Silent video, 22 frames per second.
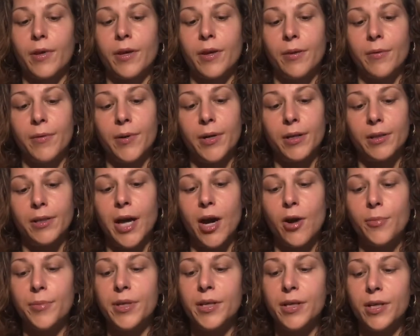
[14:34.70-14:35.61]
It
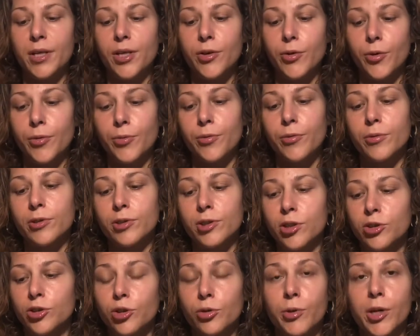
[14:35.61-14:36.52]
allowed me to heal through the
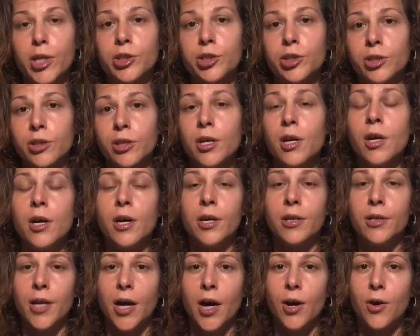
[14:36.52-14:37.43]
situation.
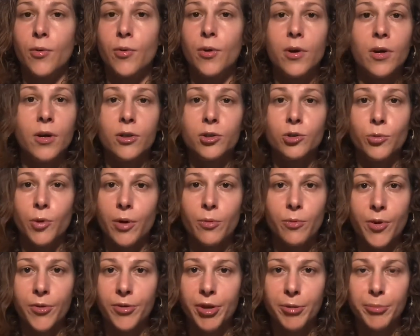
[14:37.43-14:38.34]
Now, do I
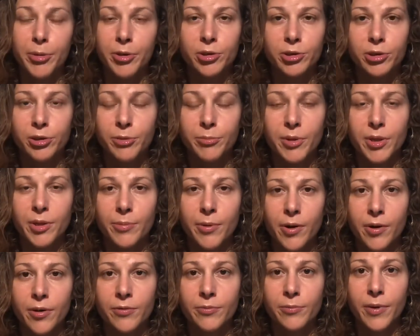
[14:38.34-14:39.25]
want that person to be a
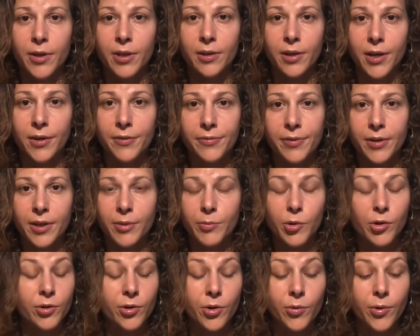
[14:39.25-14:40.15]
part of my life
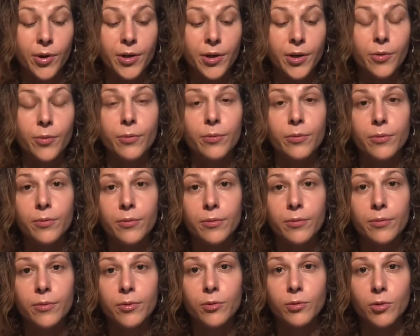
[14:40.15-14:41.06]
anymore? No, I don't.
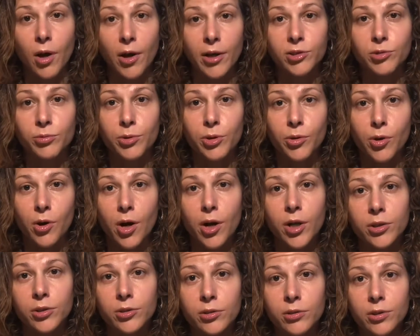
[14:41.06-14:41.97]
Lines were
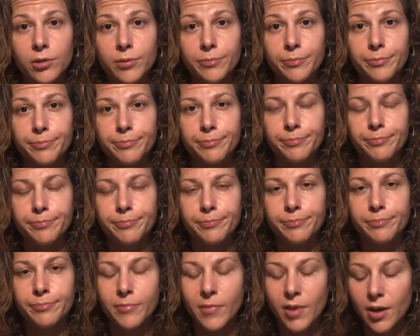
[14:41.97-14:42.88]
crossed.
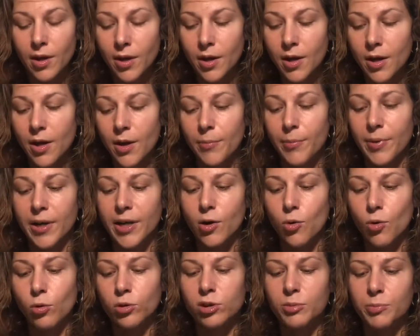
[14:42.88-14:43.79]
But I
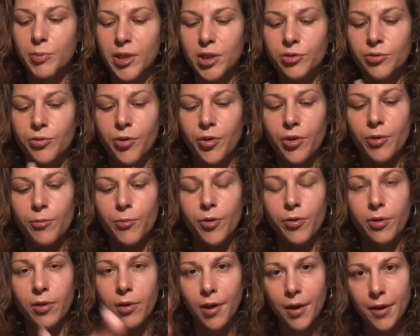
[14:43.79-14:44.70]
hold space for them
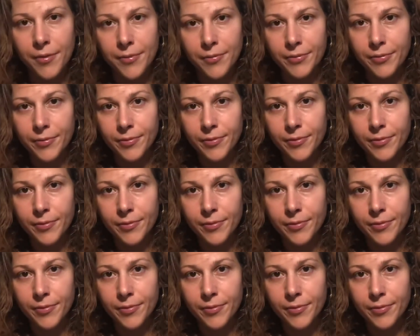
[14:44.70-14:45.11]
with love